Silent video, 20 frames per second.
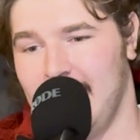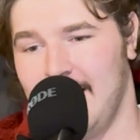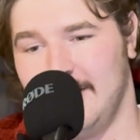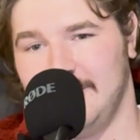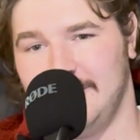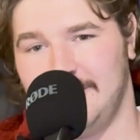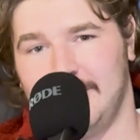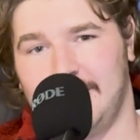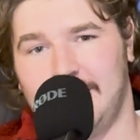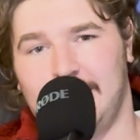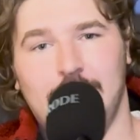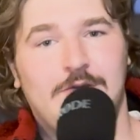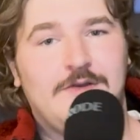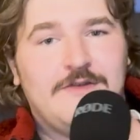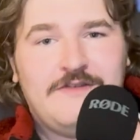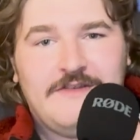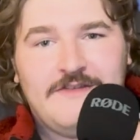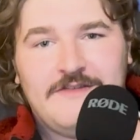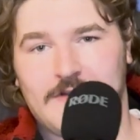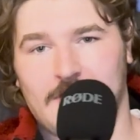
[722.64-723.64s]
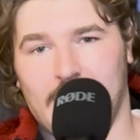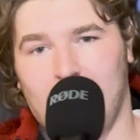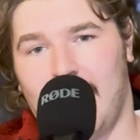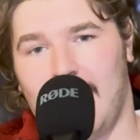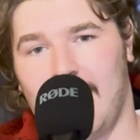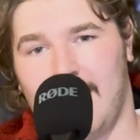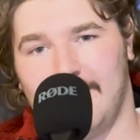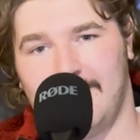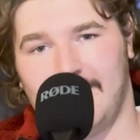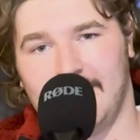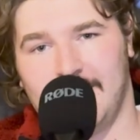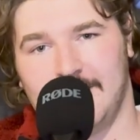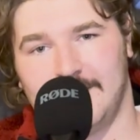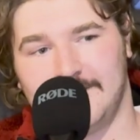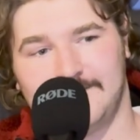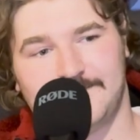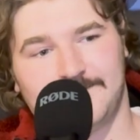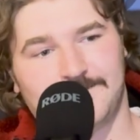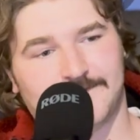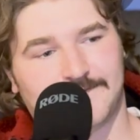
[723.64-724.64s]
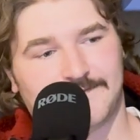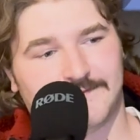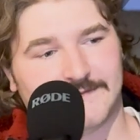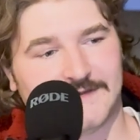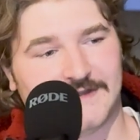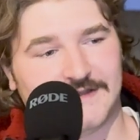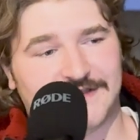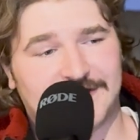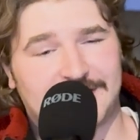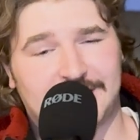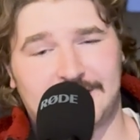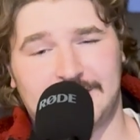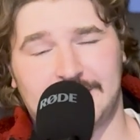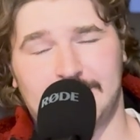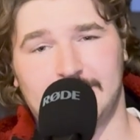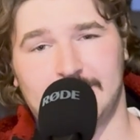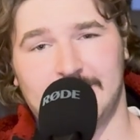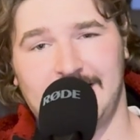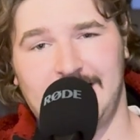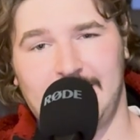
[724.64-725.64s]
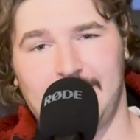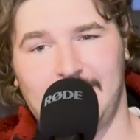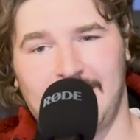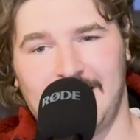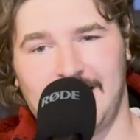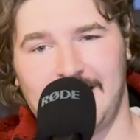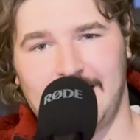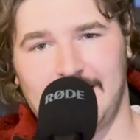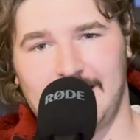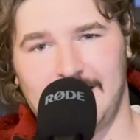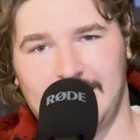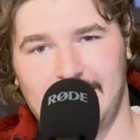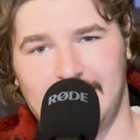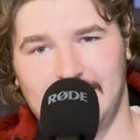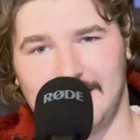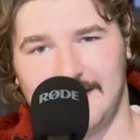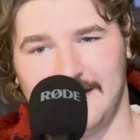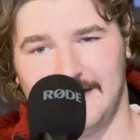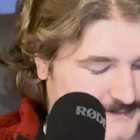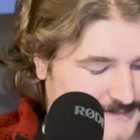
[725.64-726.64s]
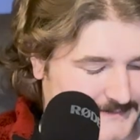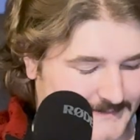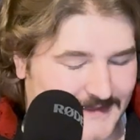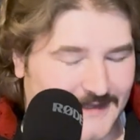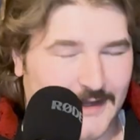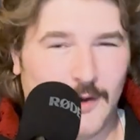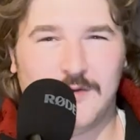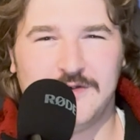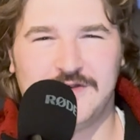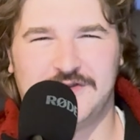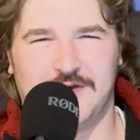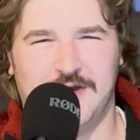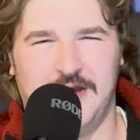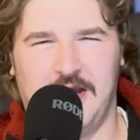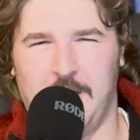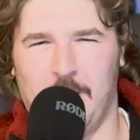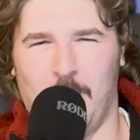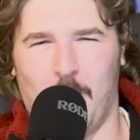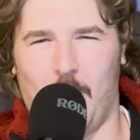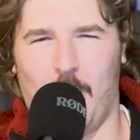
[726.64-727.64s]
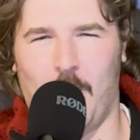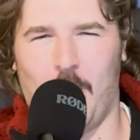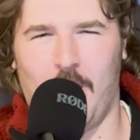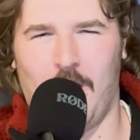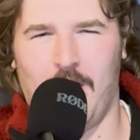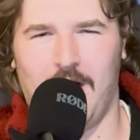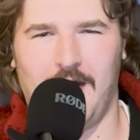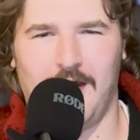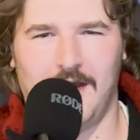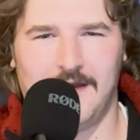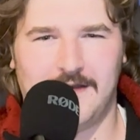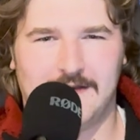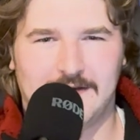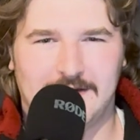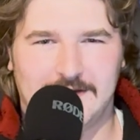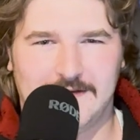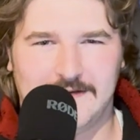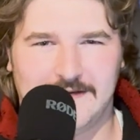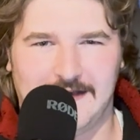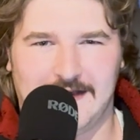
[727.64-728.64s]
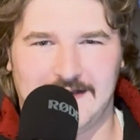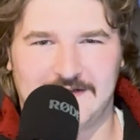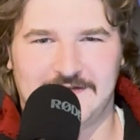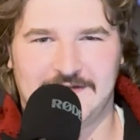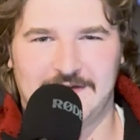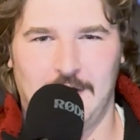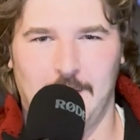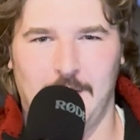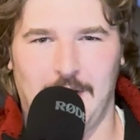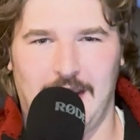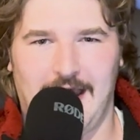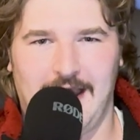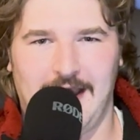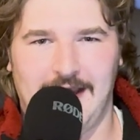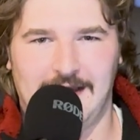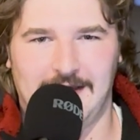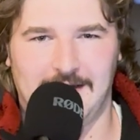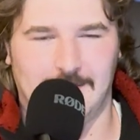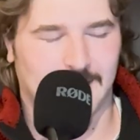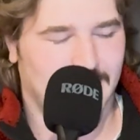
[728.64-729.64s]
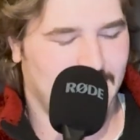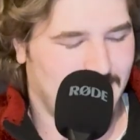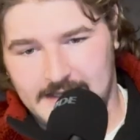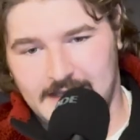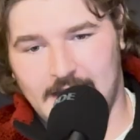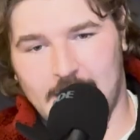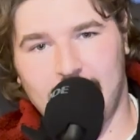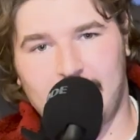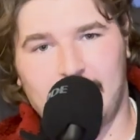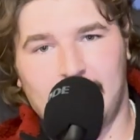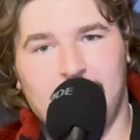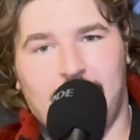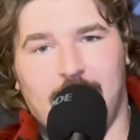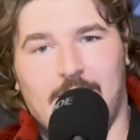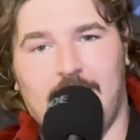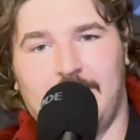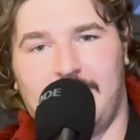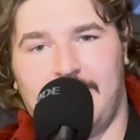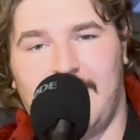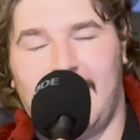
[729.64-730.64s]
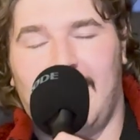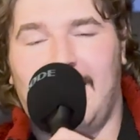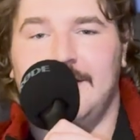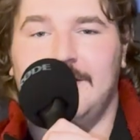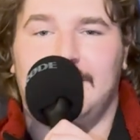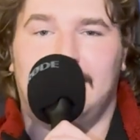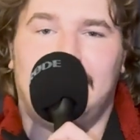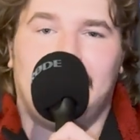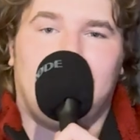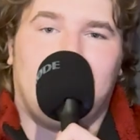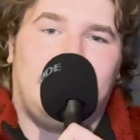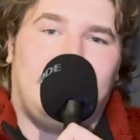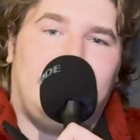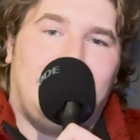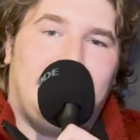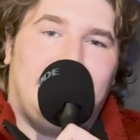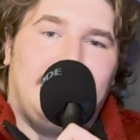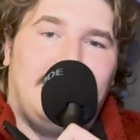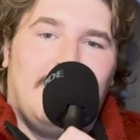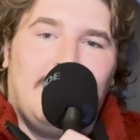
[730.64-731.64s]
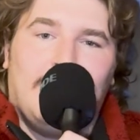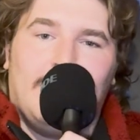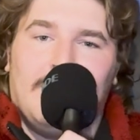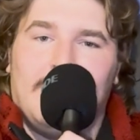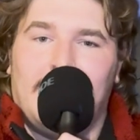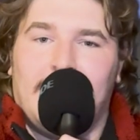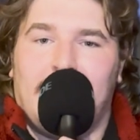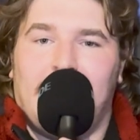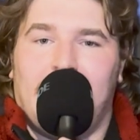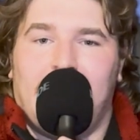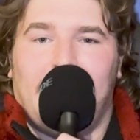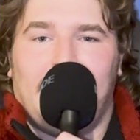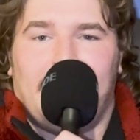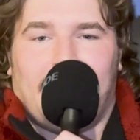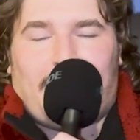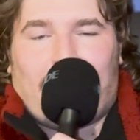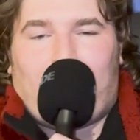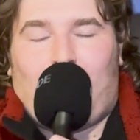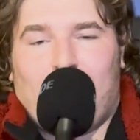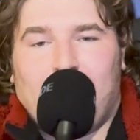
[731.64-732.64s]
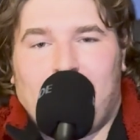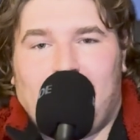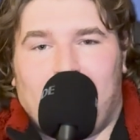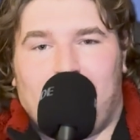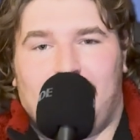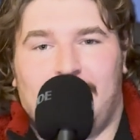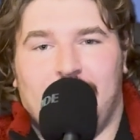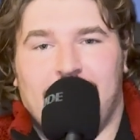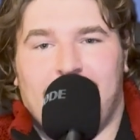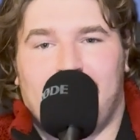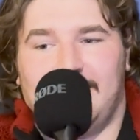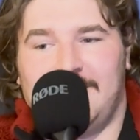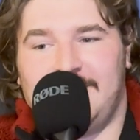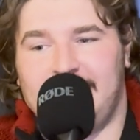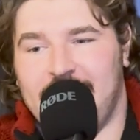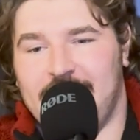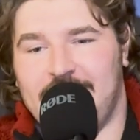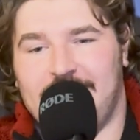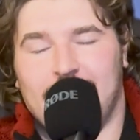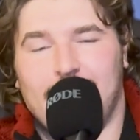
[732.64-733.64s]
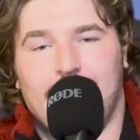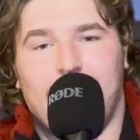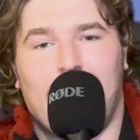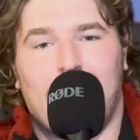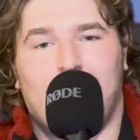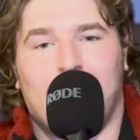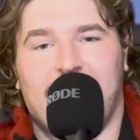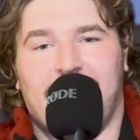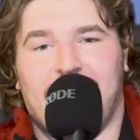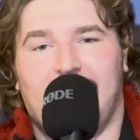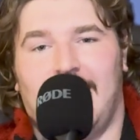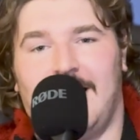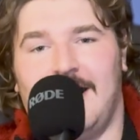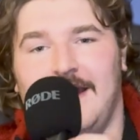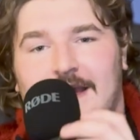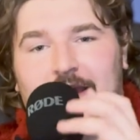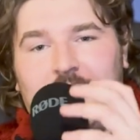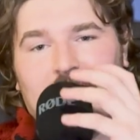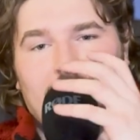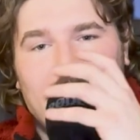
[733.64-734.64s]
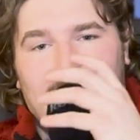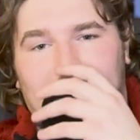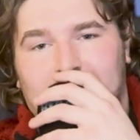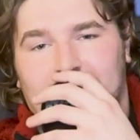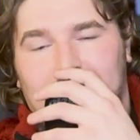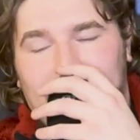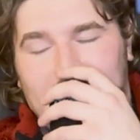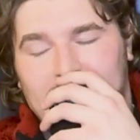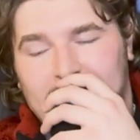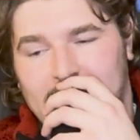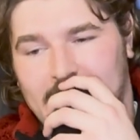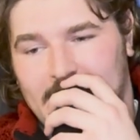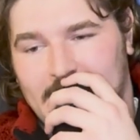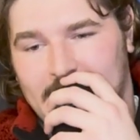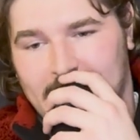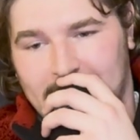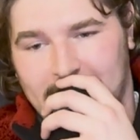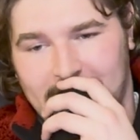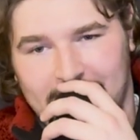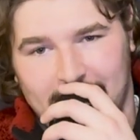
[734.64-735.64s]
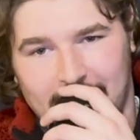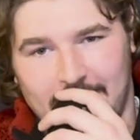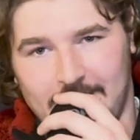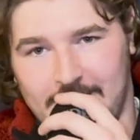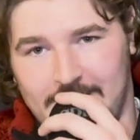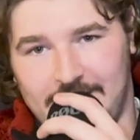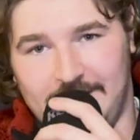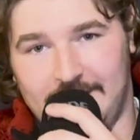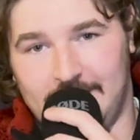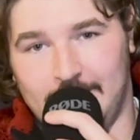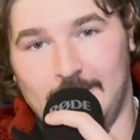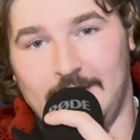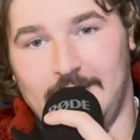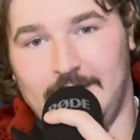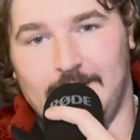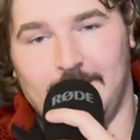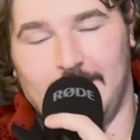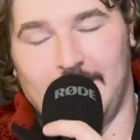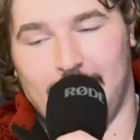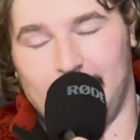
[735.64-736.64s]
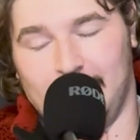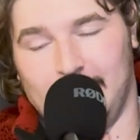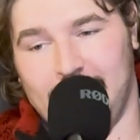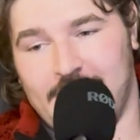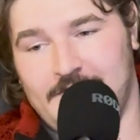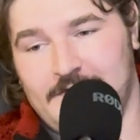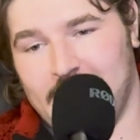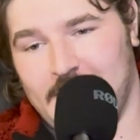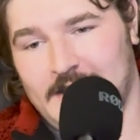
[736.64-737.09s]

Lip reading: jacuzzis of lava, screaming, no one's drinking water. That's so lame. Now we've come to our final little point of Christmas, and it's some memories that I have. And these are very sweet memories.